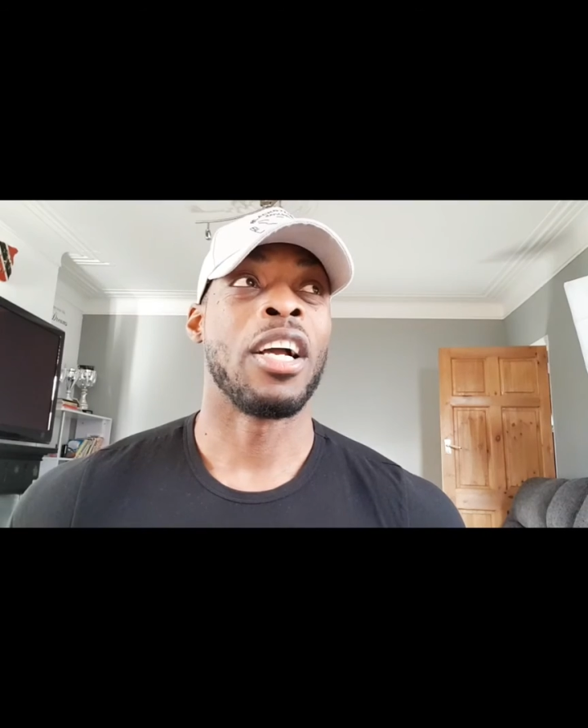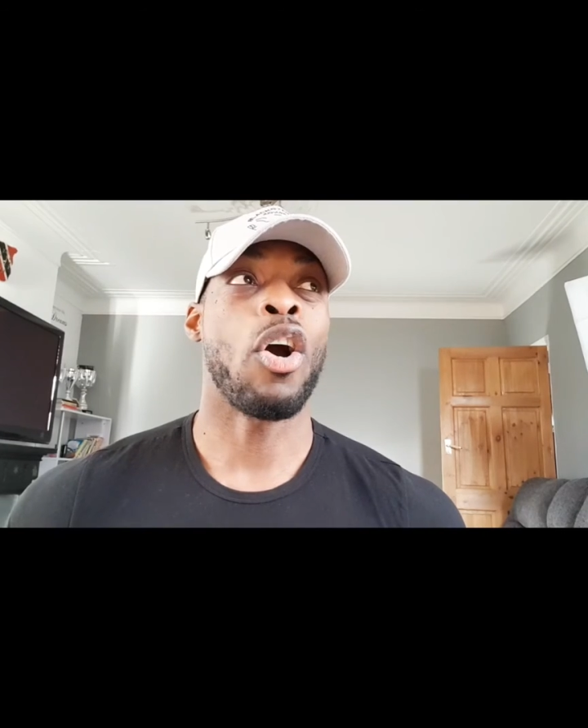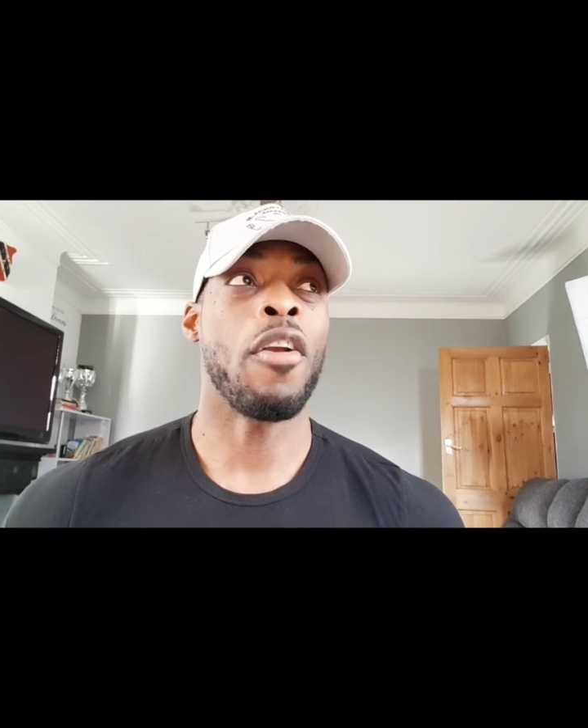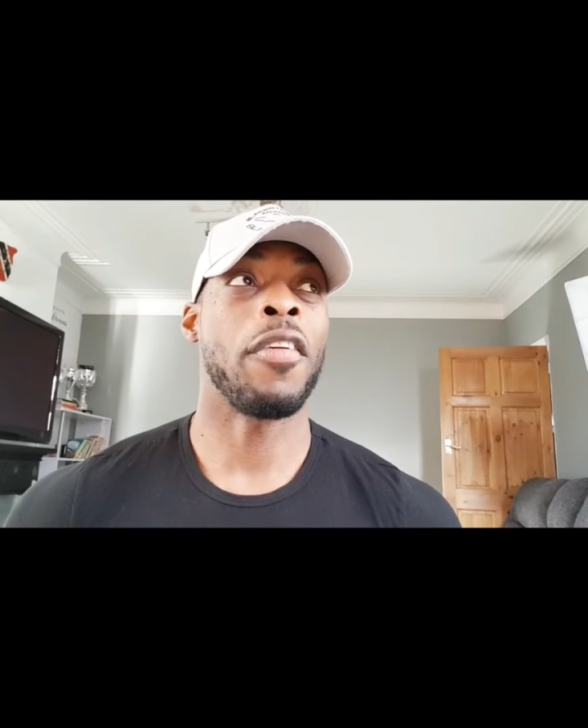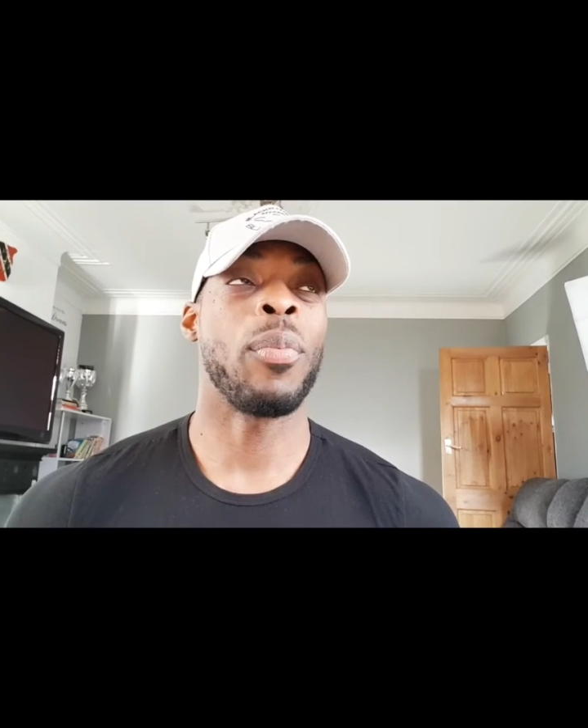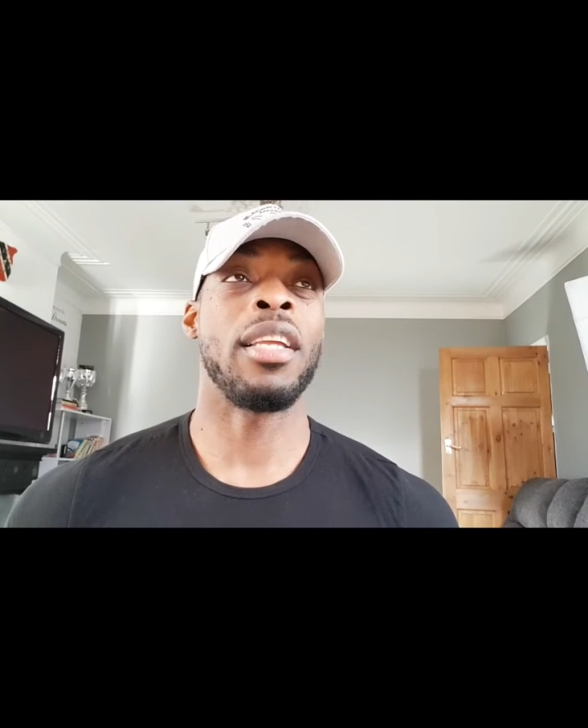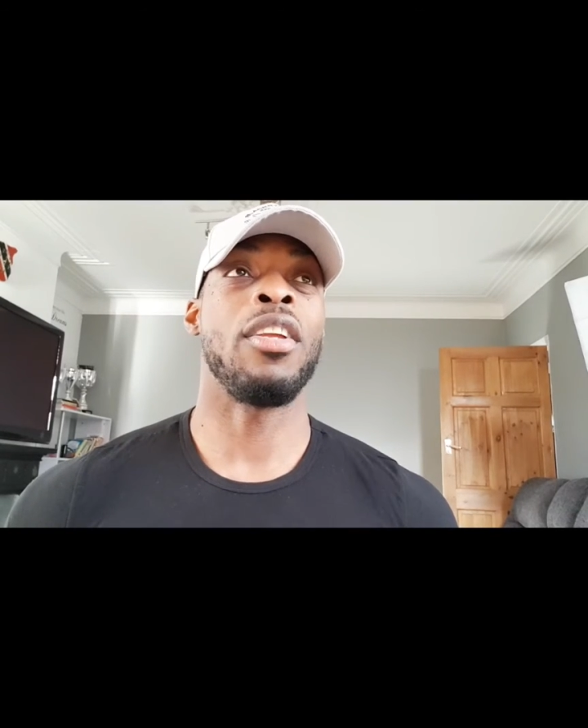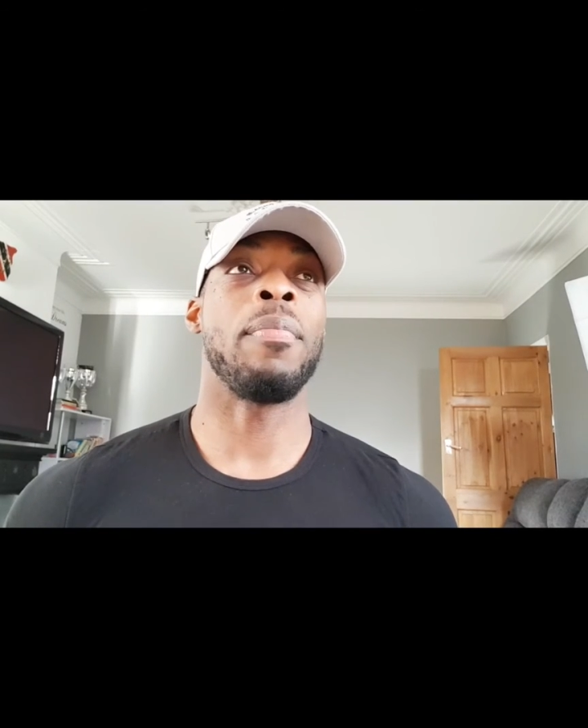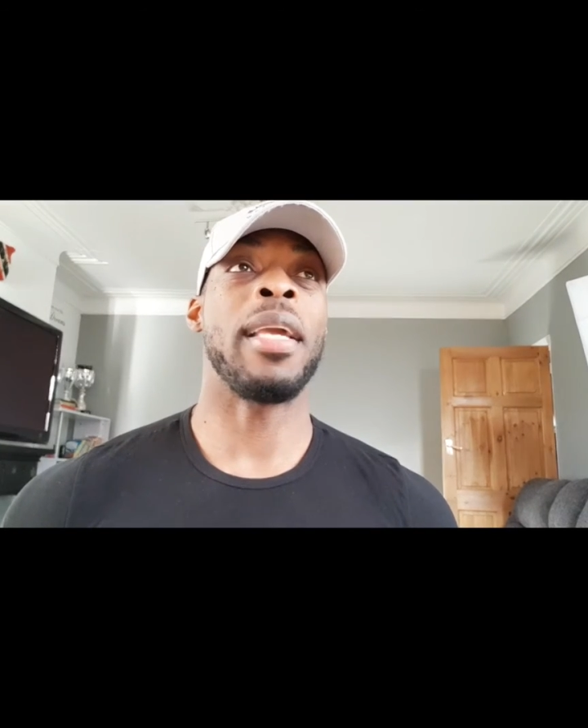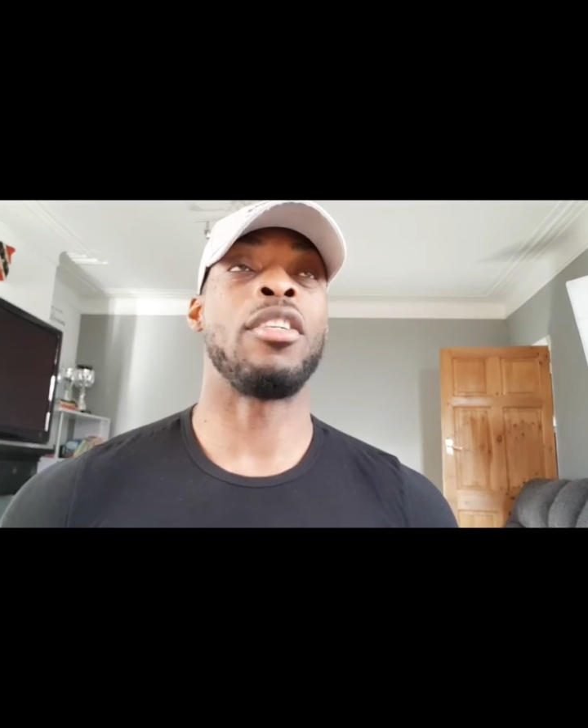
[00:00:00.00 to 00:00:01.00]
confidence, whether
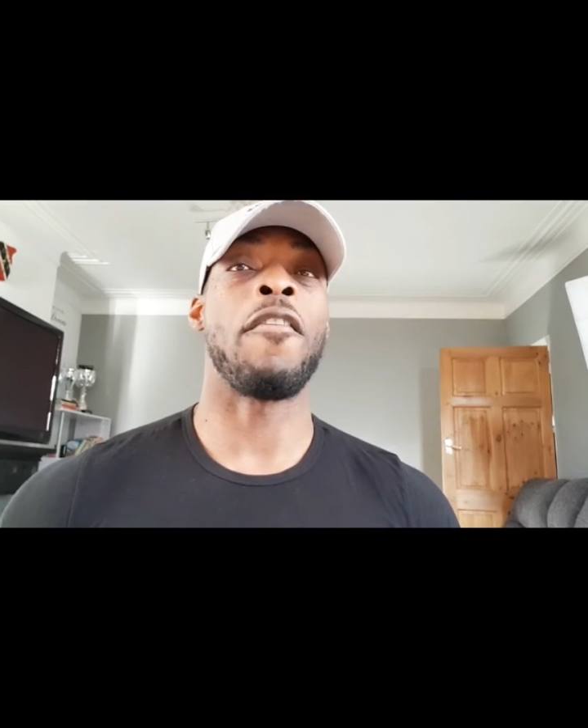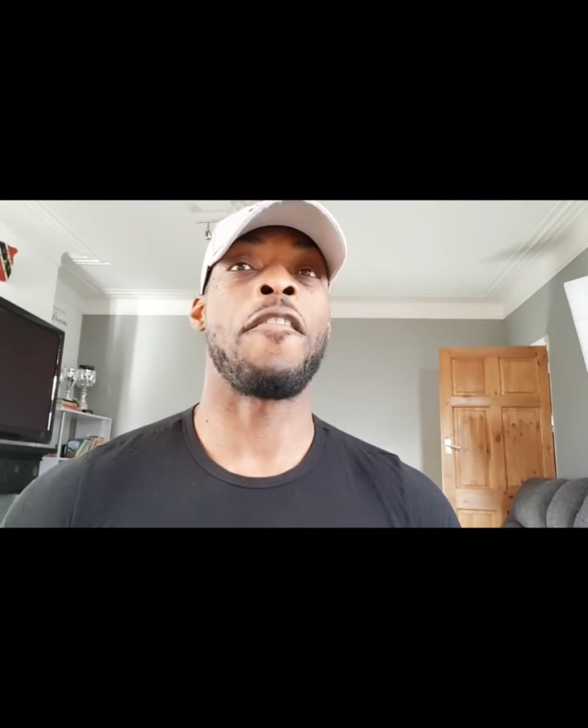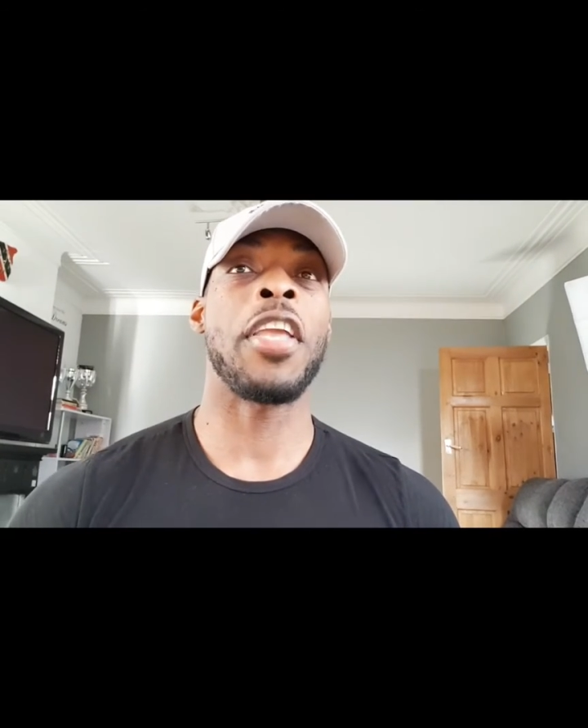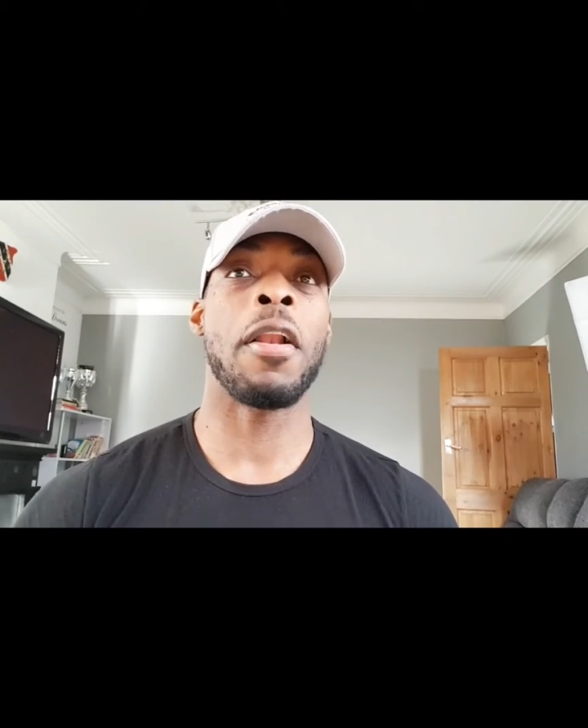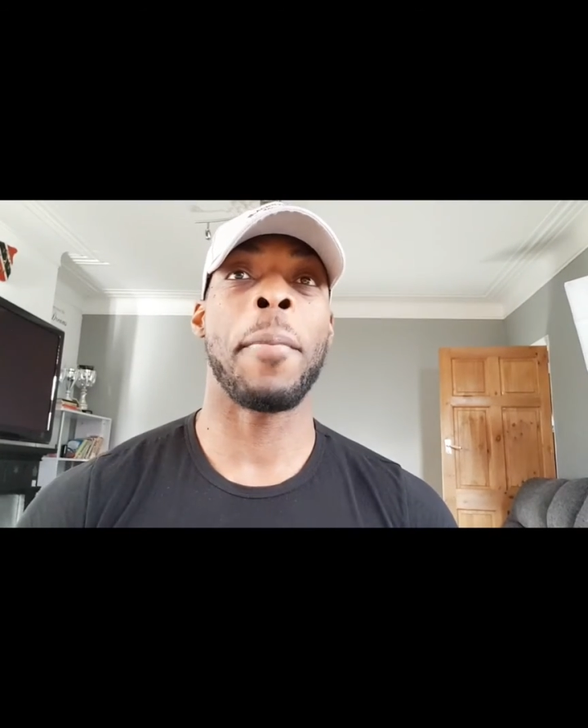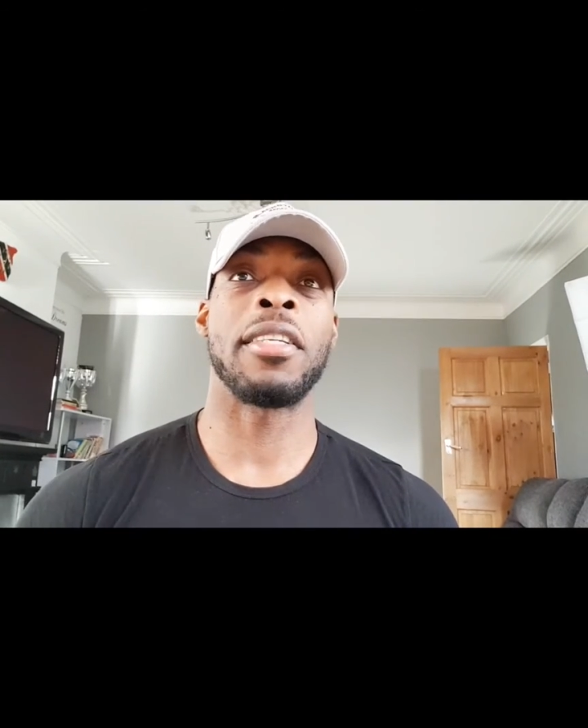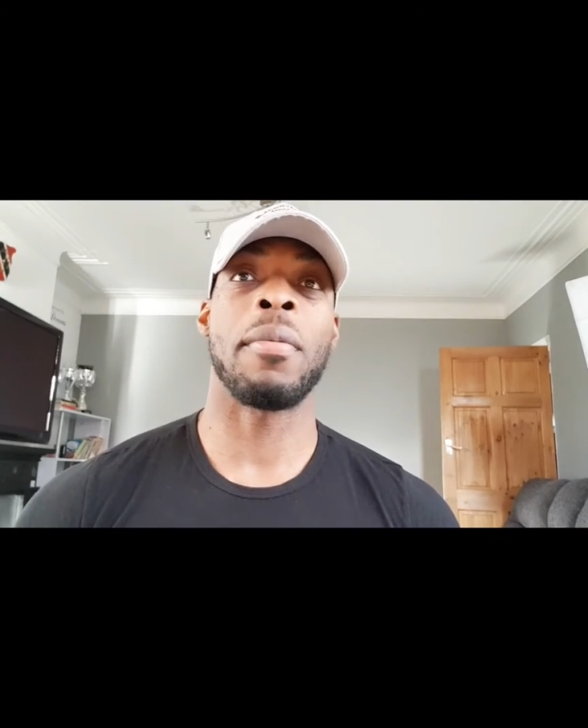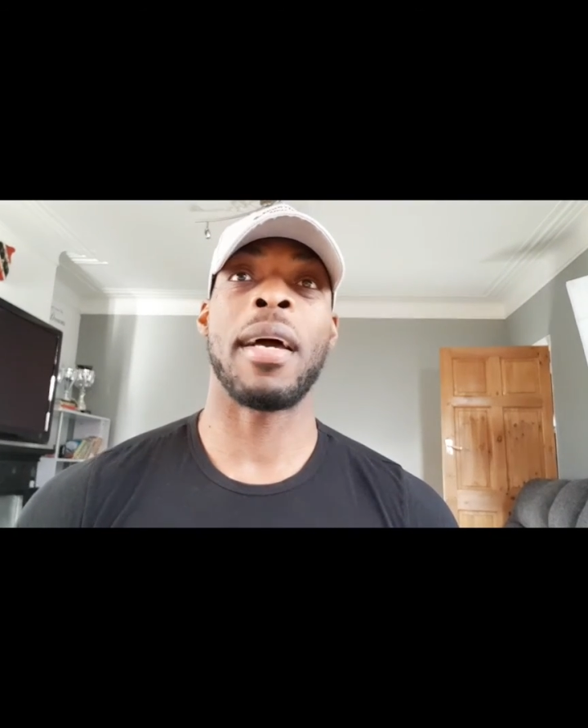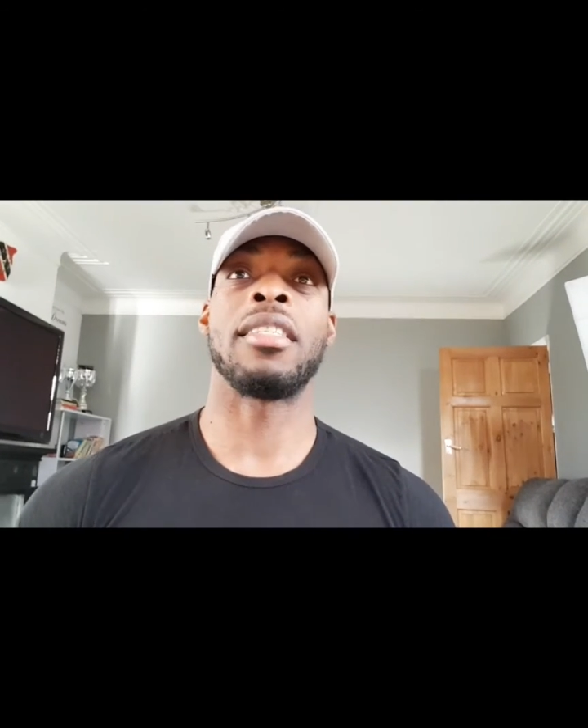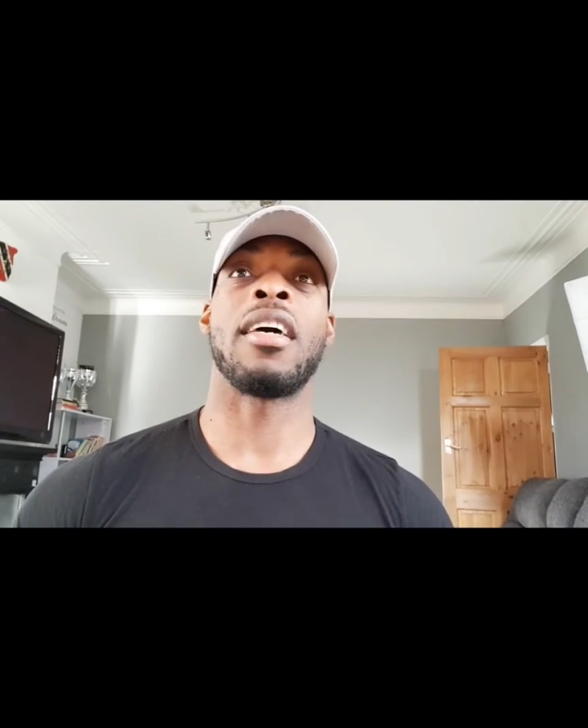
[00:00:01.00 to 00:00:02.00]
it makes you feel better
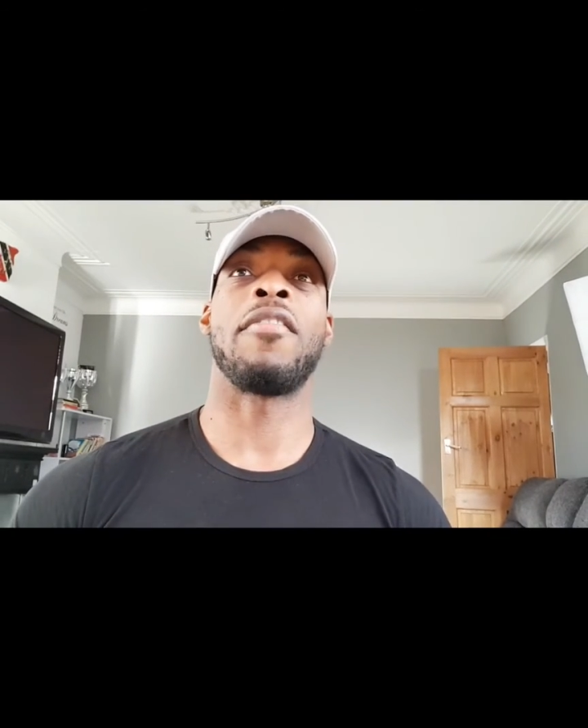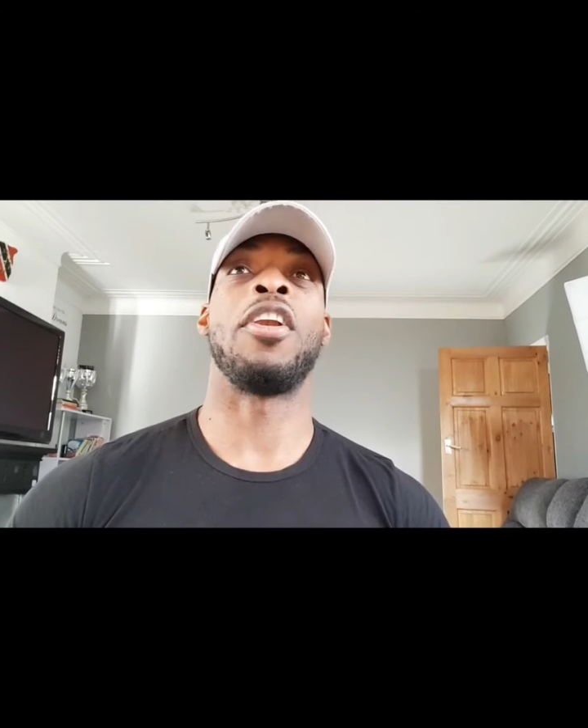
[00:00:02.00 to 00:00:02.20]
about yourself,